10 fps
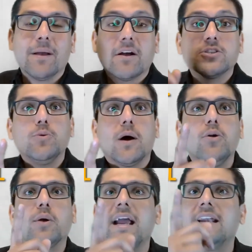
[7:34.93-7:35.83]
because you are
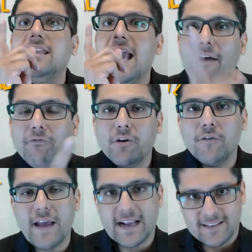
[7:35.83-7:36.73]
looking at the after
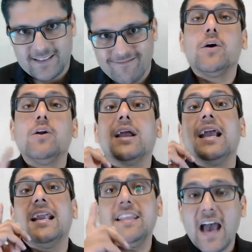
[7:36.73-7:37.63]
effects. You're
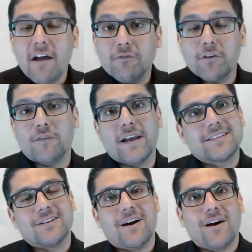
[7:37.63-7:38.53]
looking at the after
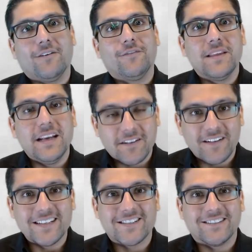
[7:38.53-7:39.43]
effects of the
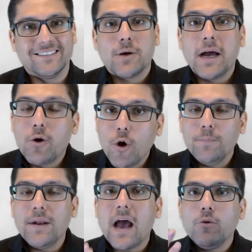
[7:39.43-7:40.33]
intervention. So I hope
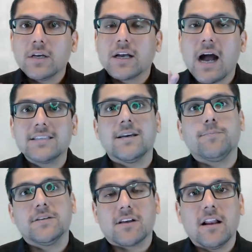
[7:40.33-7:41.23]
now the
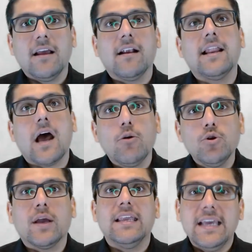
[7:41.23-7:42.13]
concept is clear and now
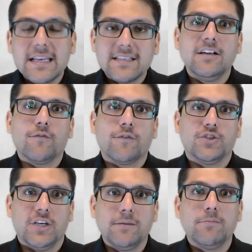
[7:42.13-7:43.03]
you can easily
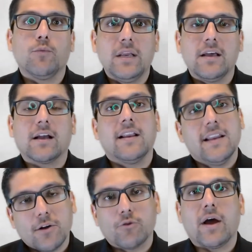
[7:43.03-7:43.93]
differentiate between a
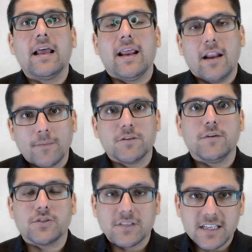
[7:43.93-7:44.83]
clinical trial and an
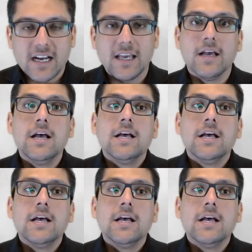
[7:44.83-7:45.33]
observational study.